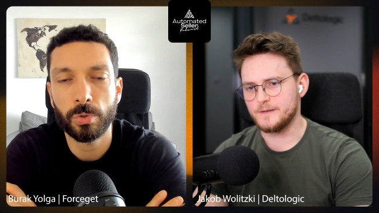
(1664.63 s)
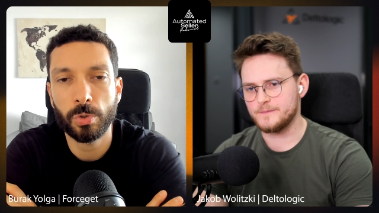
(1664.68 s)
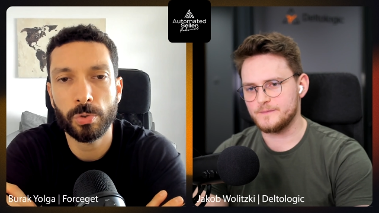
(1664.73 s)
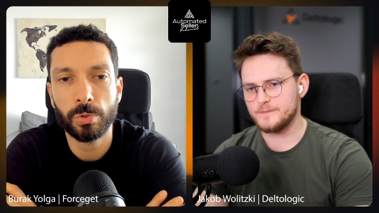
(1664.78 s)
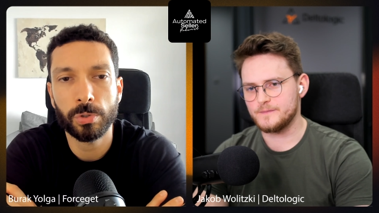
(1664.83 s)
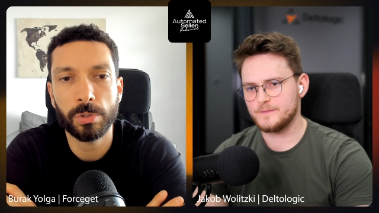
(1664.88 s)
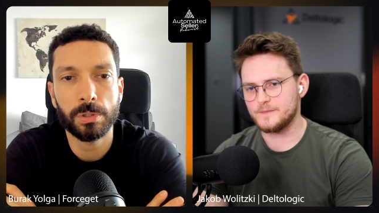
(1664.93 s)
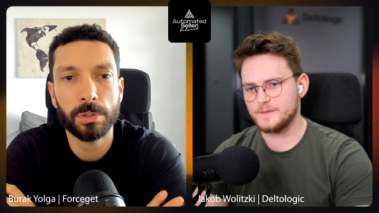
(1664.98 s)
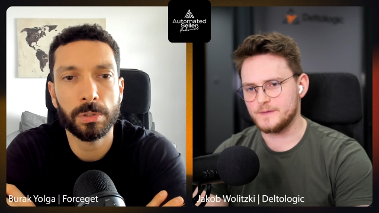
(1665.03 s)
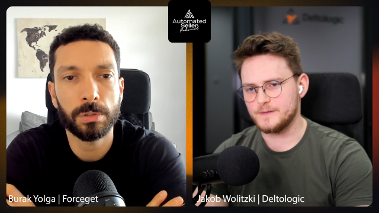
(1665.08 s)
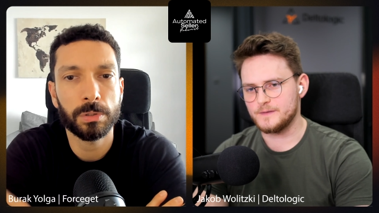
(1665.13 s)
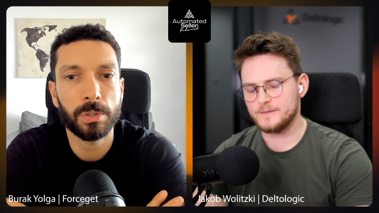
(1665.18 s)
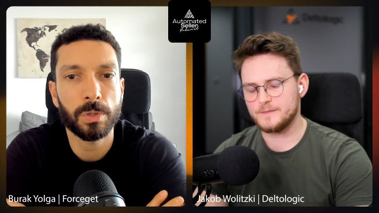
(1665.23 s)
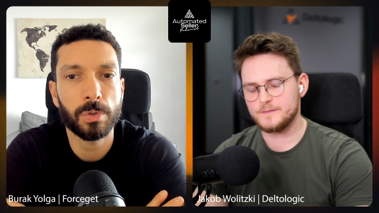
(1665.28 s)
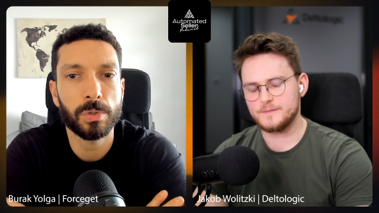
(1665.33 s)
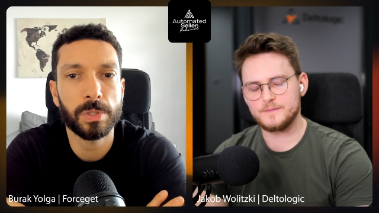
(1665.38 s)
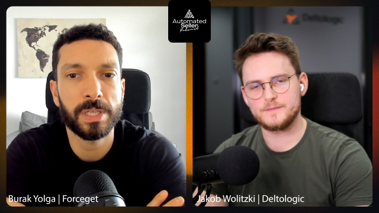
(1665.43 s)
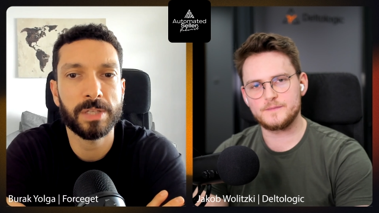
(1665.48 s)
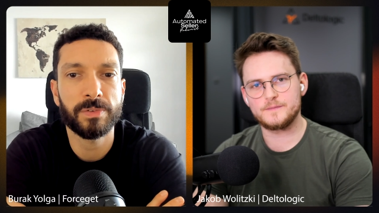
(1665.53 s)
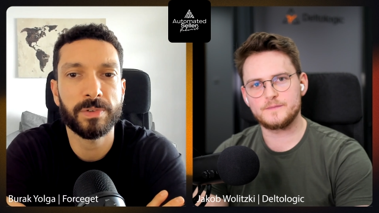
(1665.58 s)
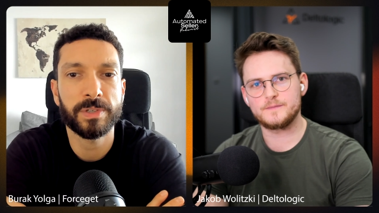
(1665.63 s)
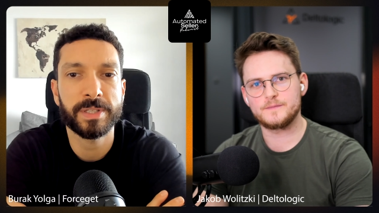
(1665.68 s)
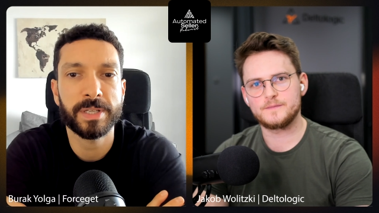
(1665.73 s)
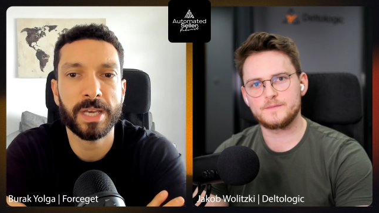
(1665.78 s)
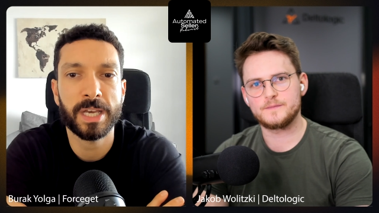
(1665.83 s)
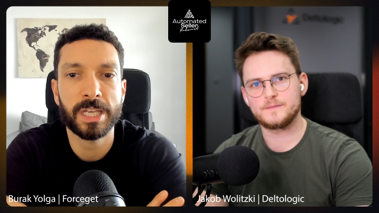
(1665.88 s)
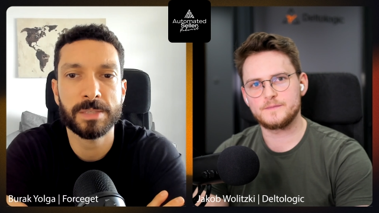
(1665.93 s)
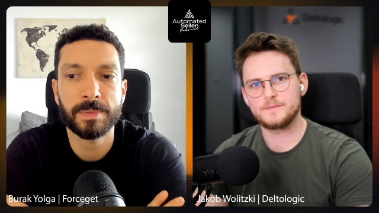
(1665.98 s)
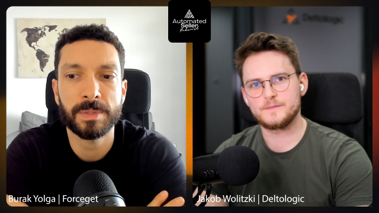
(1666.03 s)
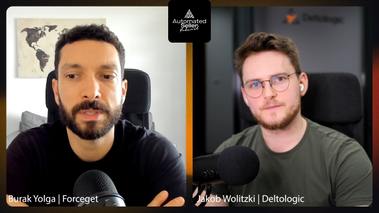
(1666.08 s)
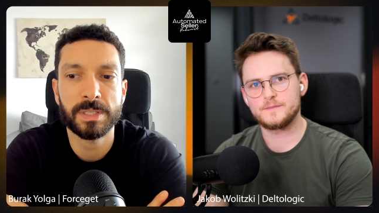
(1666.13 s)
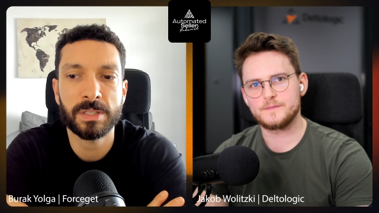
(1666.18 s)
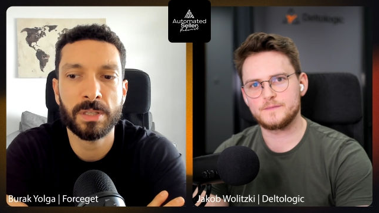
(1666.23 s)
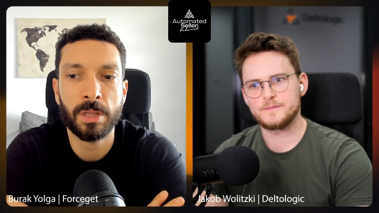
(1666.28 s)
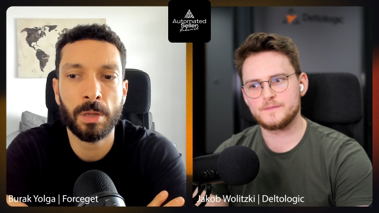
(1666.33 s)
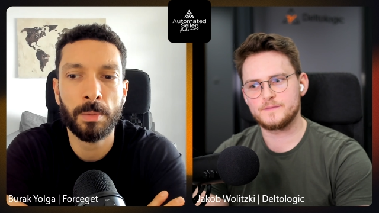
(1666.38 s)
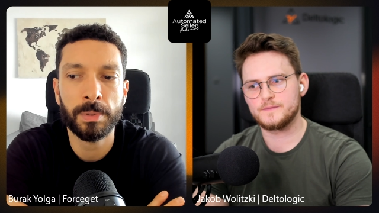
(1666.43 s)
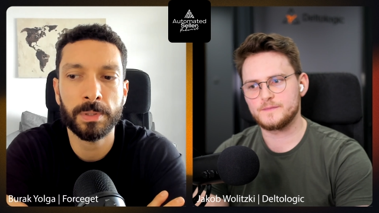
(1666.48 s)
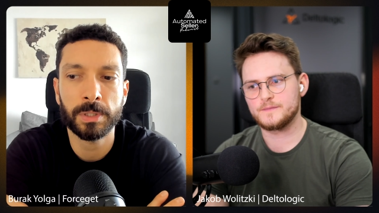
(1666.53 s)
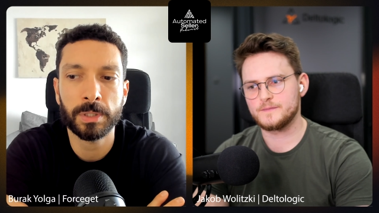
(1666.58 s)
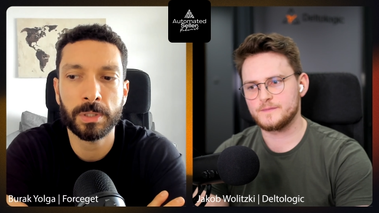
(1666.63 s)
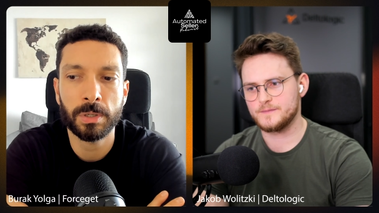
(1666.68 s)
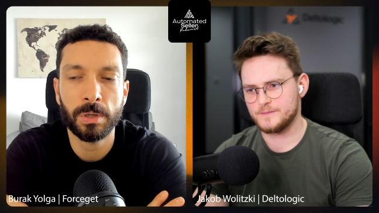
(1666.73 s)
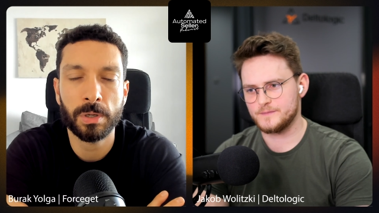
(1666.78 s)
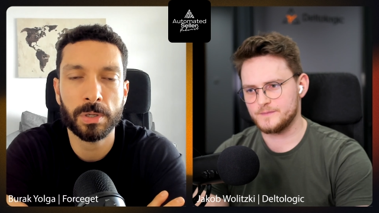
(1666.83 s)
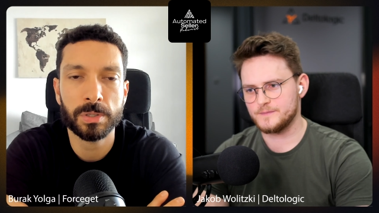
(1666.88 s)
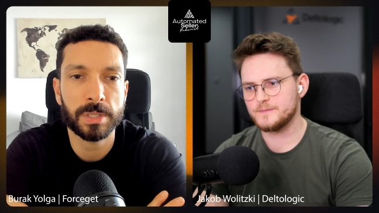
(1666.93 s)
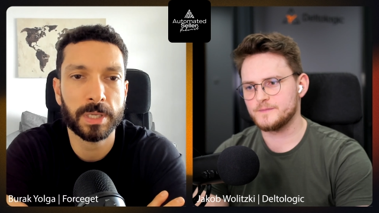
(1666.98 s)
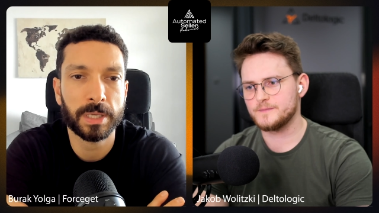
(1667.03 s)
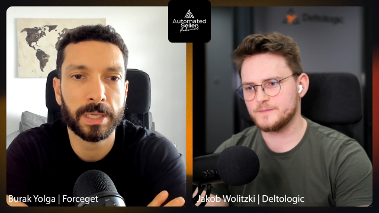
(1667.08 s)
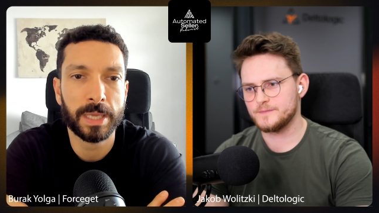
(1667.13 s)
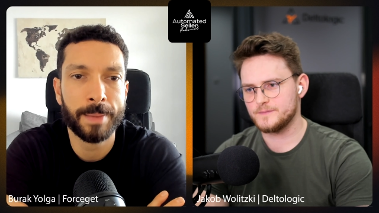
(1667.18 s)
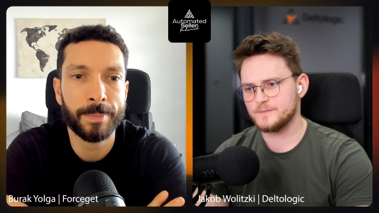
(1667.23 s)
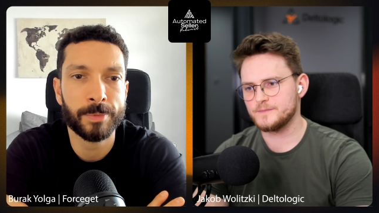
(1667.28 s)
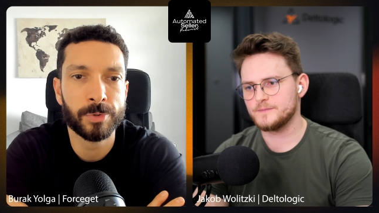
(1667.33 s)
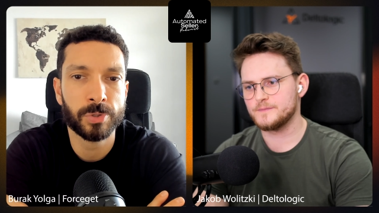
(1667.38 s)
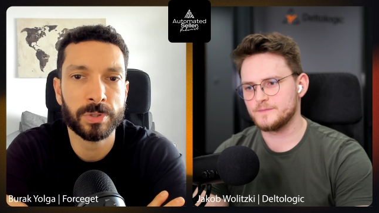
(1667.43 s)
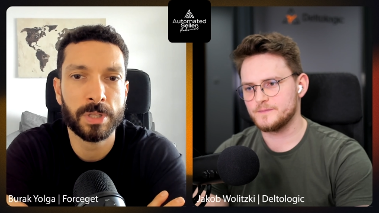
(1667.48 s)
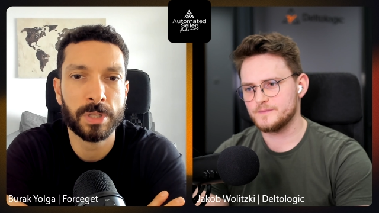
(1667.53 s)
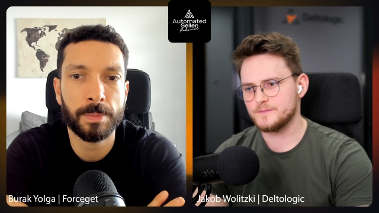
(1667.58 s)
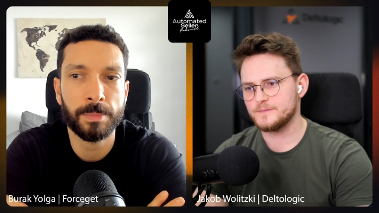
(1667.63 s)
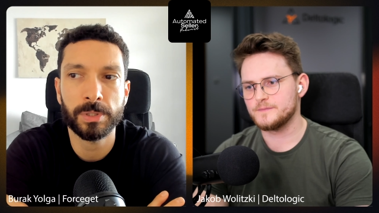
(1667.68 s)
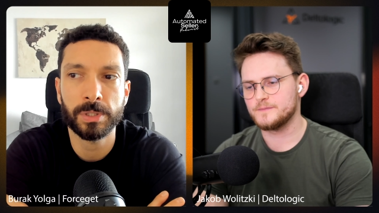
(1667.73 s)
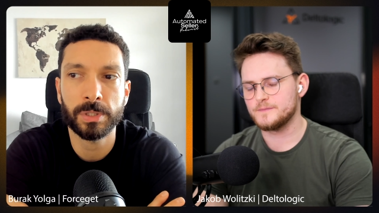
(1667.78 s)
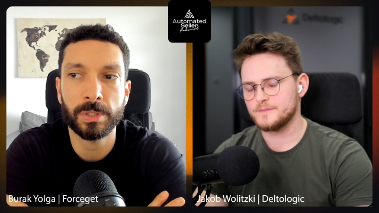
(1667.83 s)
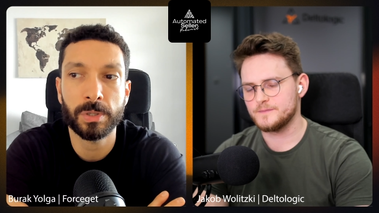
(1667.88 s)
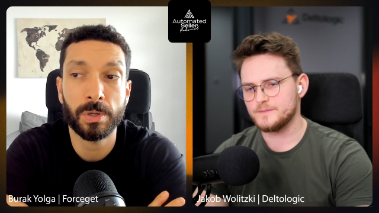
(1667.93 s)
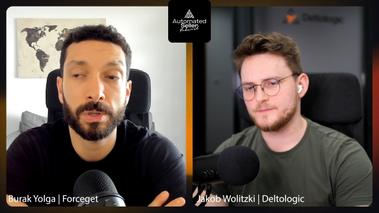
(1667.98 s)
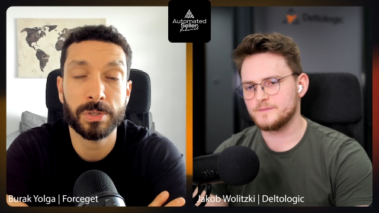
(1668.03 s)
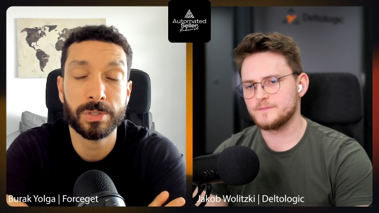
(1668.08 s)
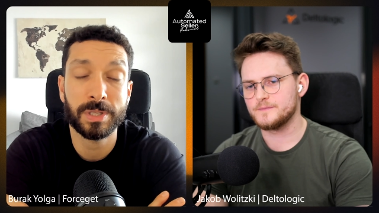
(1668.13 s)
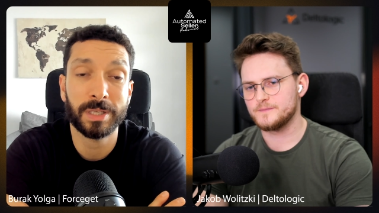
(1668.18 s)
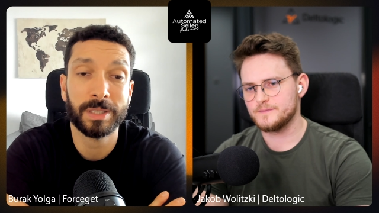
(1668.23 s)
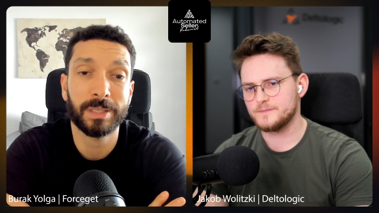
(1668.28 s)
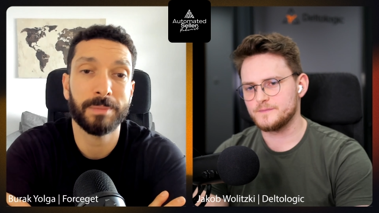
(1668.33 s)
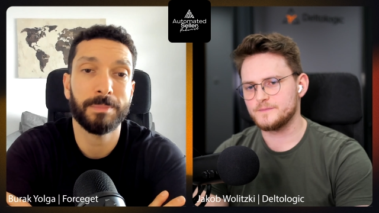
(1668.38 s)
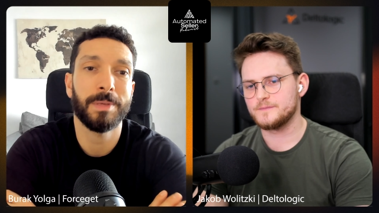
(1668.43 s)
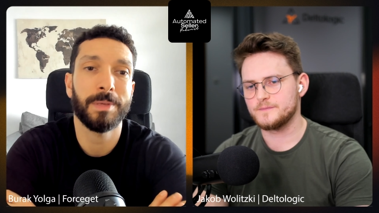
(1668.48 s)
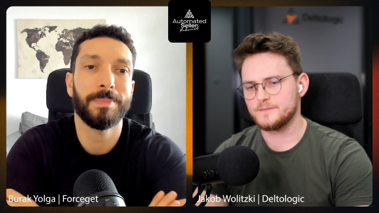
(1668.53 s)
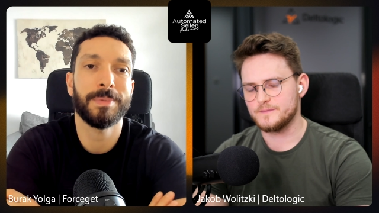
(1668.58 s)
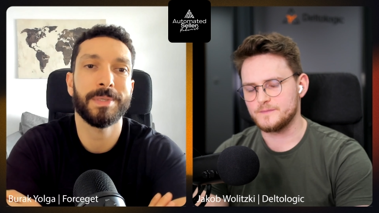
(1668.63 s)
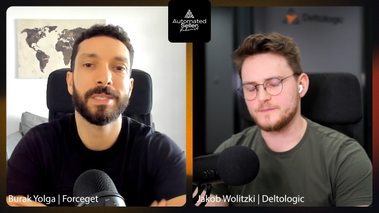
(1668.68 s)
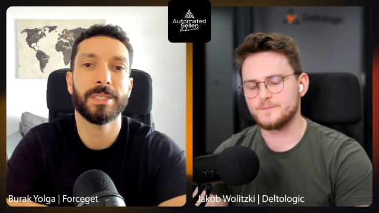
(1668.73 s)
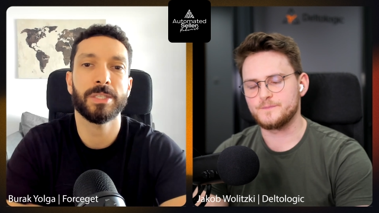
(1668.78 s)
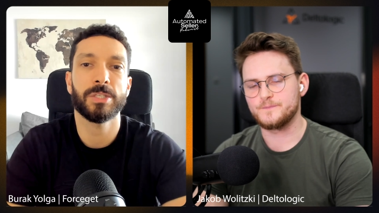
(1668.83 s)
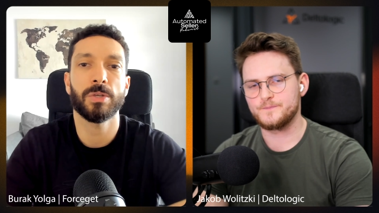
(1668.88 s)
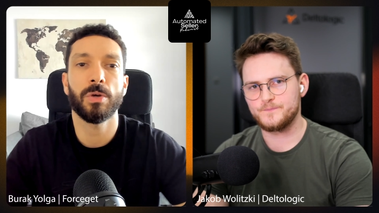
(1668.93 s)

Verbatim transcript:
Speaker 1: Google Google advertisement is double the cost, like Amazon double the cost, like PPC.